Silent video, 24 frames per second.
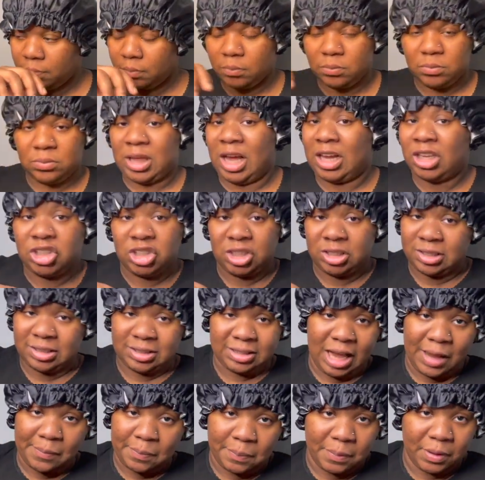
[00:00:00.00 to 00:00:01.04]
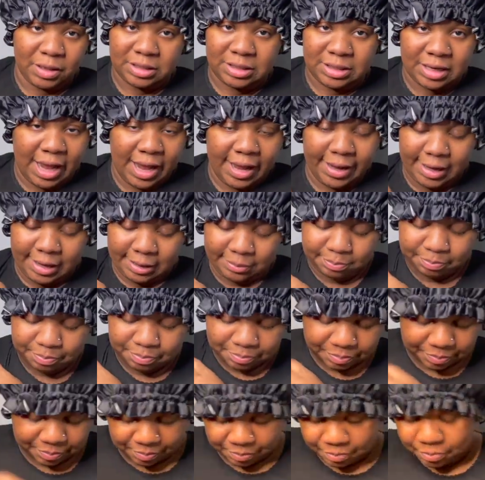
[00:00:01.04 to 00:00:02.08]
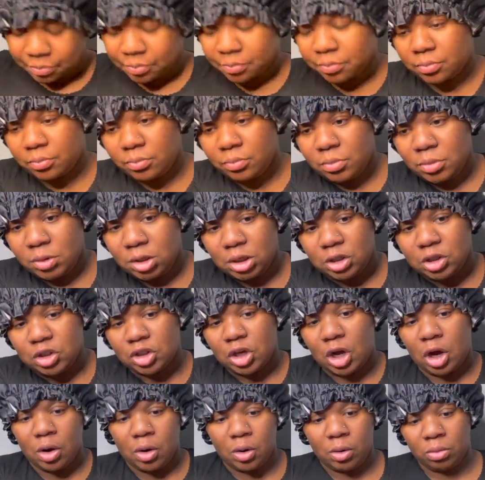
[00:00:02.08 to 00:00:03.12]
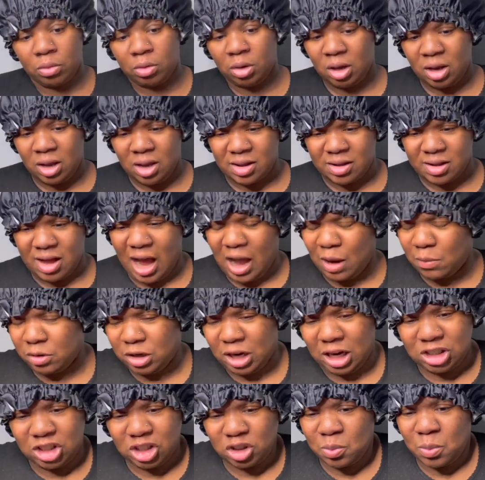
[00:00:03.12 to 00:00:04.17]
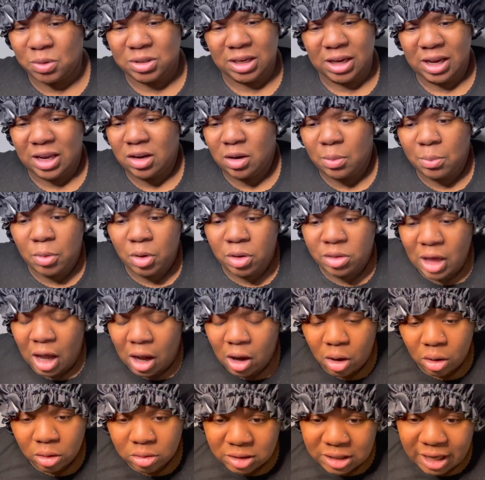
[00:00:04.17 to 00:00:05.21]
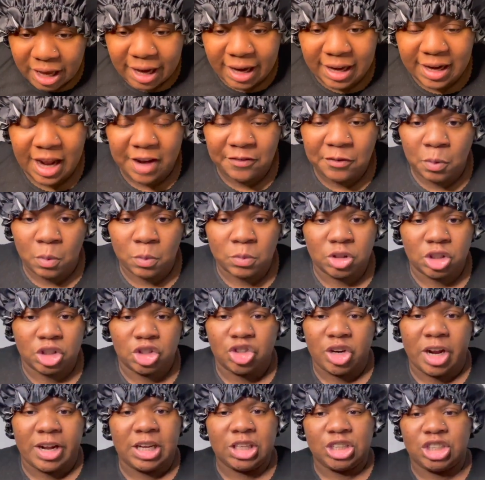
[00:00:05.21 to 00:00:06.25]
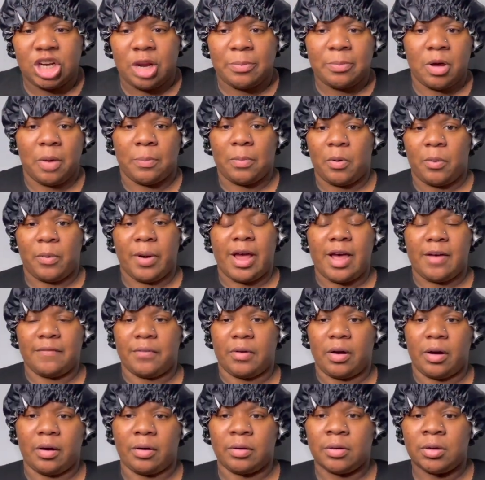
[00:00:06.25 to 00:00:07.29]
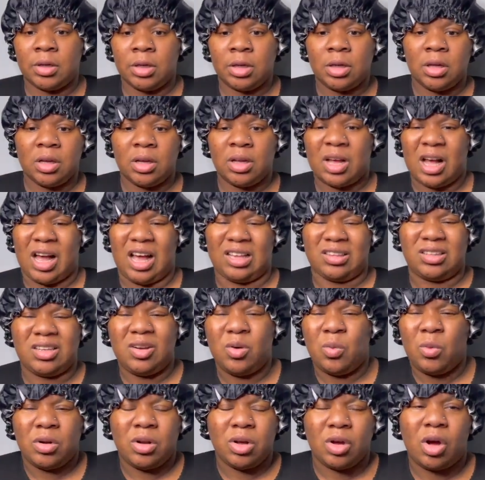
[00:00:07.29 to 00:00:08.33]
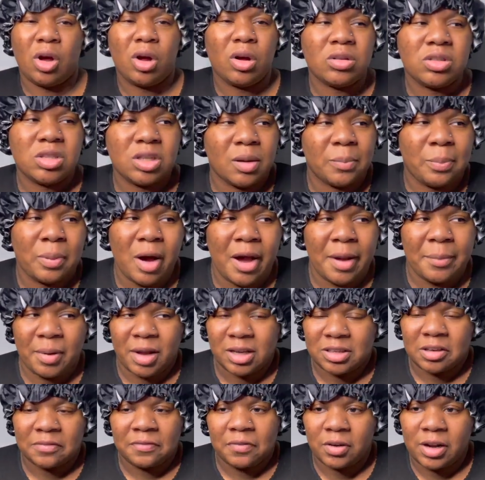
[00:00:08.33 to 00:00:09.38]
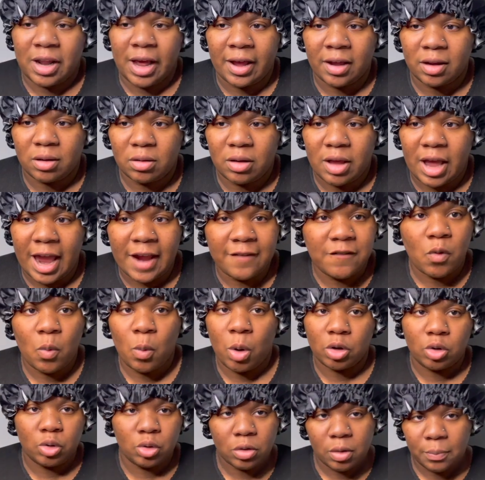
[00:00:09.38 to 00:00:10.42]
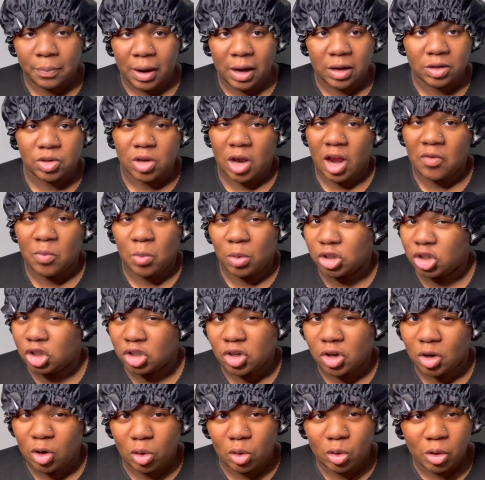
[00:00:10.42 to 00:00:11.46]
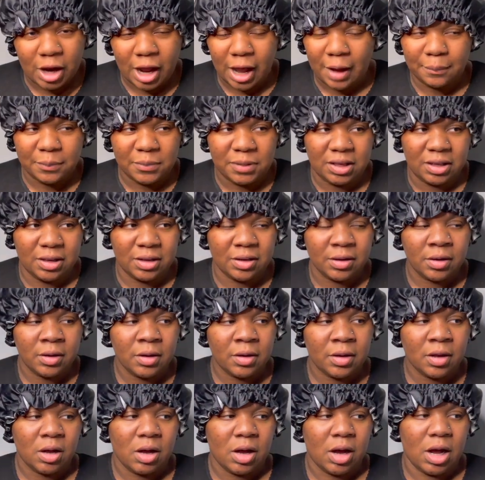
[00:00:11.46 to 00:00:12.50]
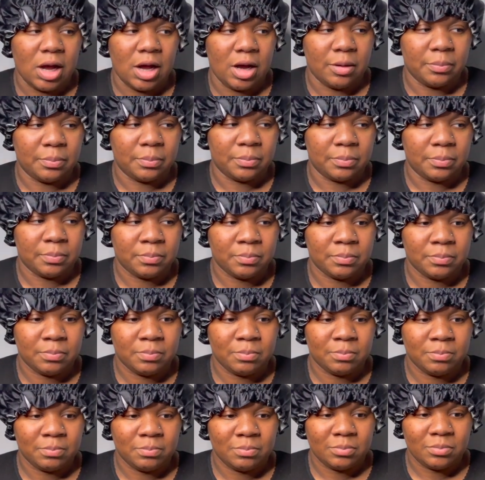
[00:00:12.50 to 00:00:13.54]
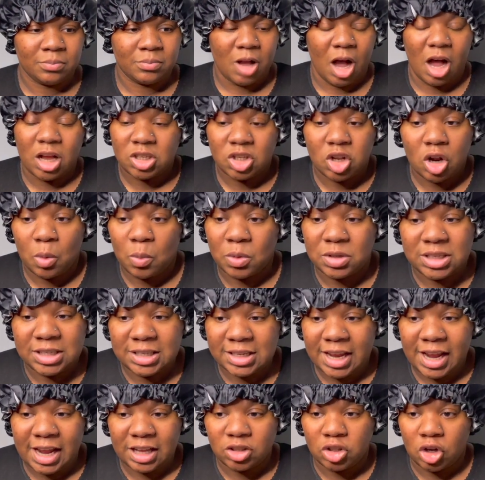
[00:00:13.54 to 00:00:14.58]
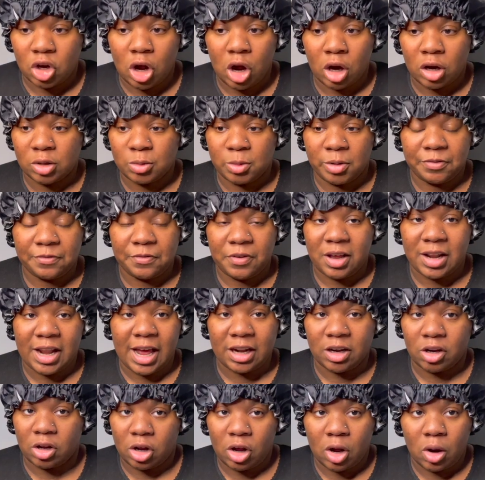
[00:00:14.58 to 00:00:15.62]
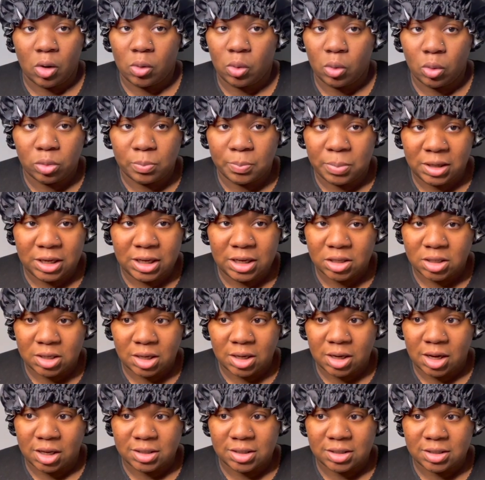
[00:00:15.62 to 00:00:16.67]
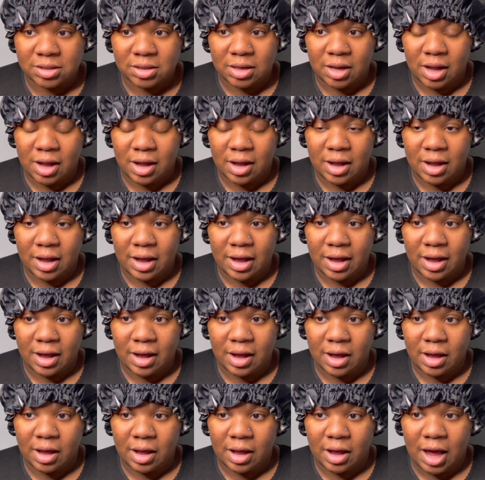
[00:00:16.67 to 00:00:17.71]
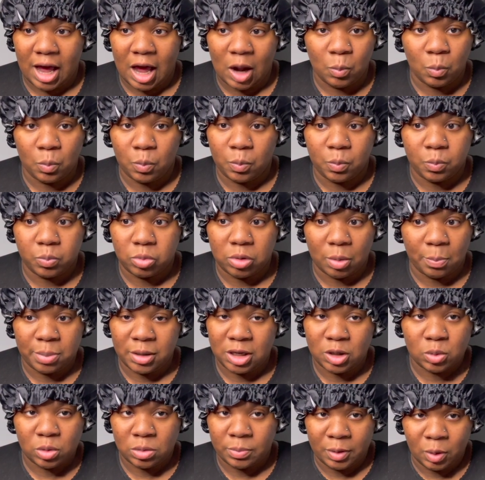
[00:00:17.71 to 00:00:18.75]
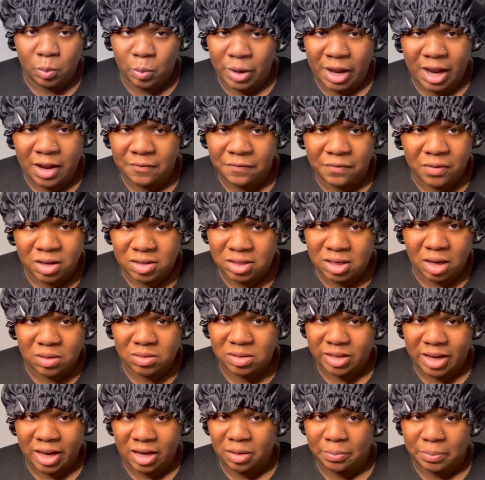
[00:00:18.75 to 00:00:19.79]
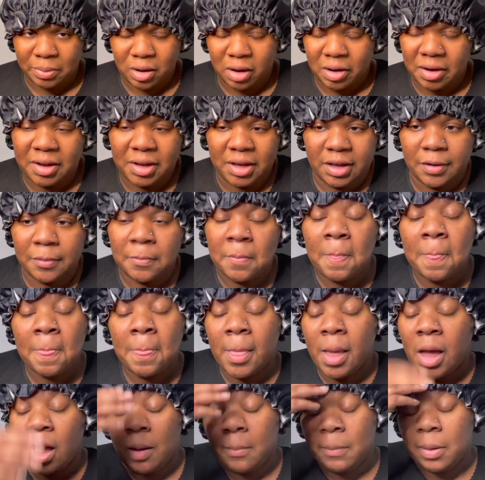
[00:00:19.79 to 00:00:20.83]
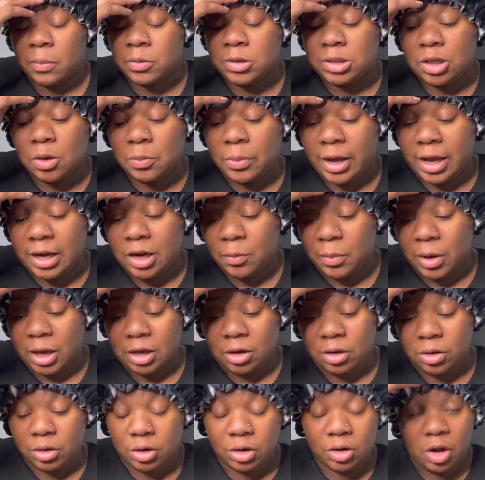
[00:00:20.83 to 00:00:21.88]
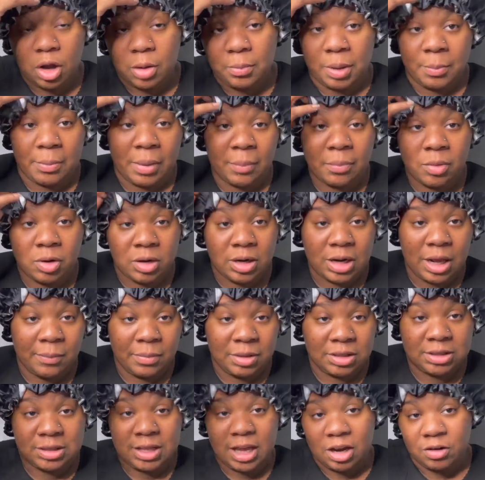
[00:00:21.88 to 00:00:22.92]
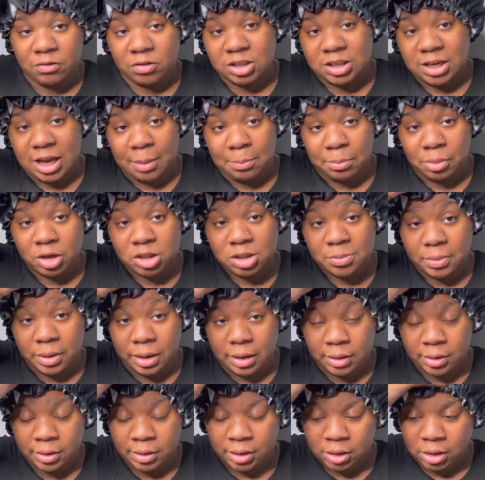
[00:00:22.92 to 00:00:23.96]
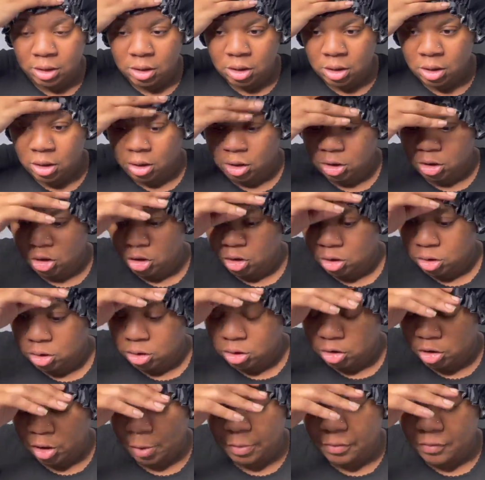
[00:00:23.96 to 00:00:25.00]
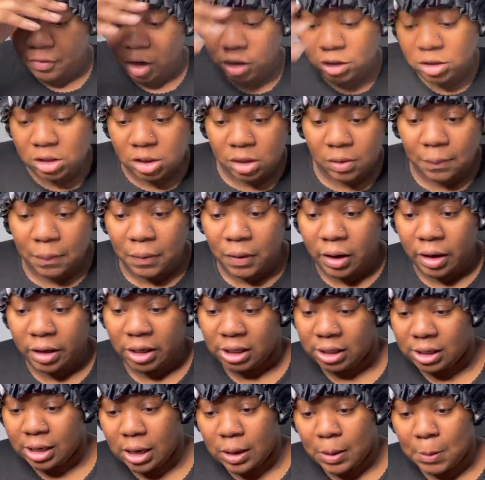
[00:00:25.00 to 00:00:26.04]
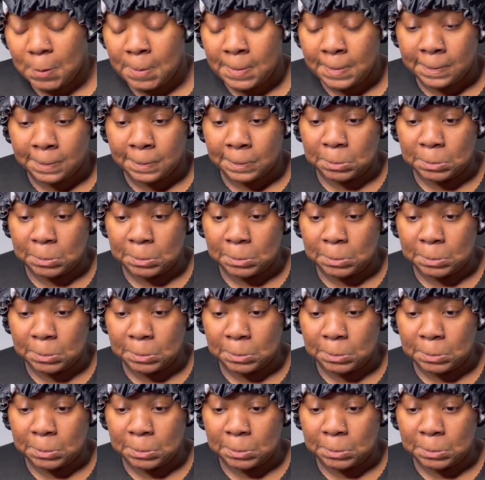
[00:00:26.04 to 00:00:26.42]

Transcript: That's just the type of person I am. So I just wasn't in the mood that whole day, and everyone was just trying to cheer me up or whatever. I didn't want to go to the party because I felt like everyone knew about it, so everyone's just going to look at me. Us lot was scared to go because we felt like the girl called police on us and the police would be waiting for us outside the party. But we still went anyway. You know me, my middle name is Take Risk and Prosper. So we've gone to the party now.